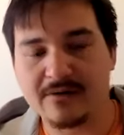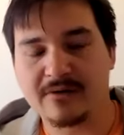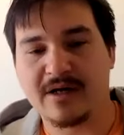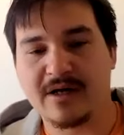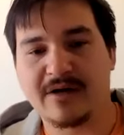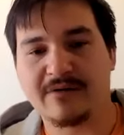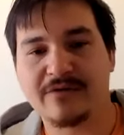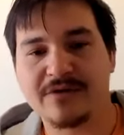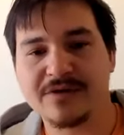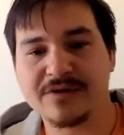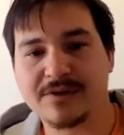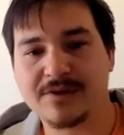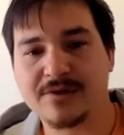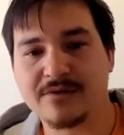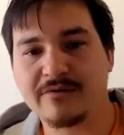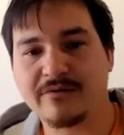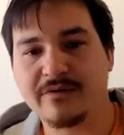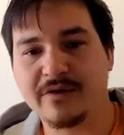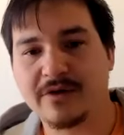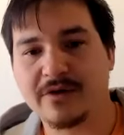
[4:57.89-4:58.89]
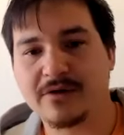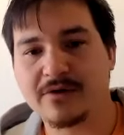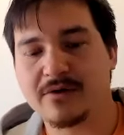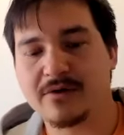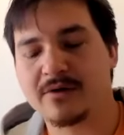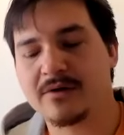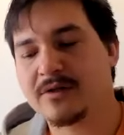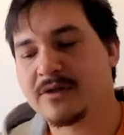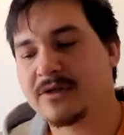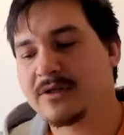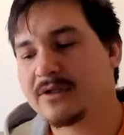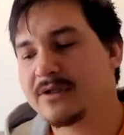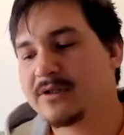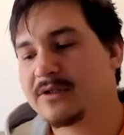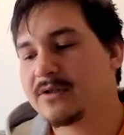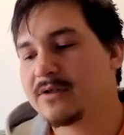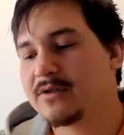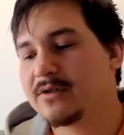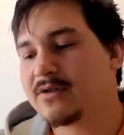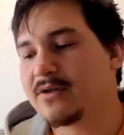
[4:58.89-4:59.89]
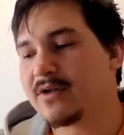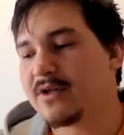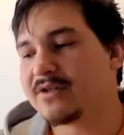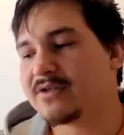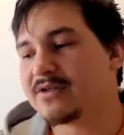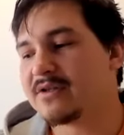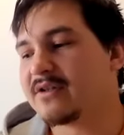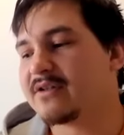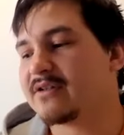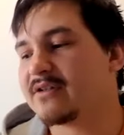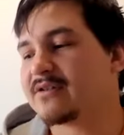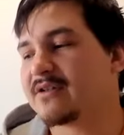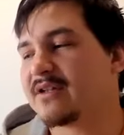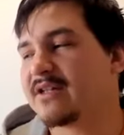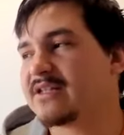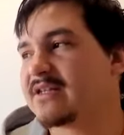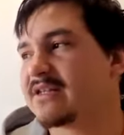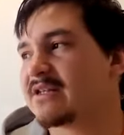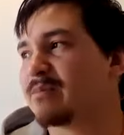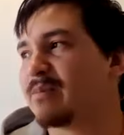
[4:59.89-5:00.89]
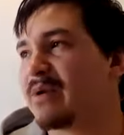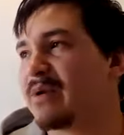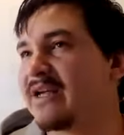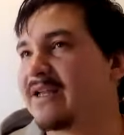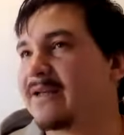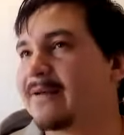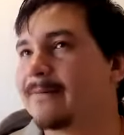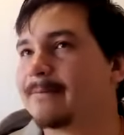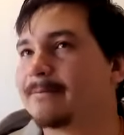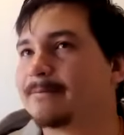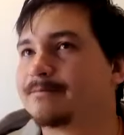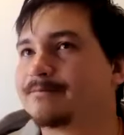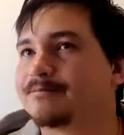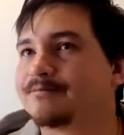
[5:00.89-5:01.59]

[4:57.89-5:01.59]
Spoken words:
or non-physical vehicle. So let's explain.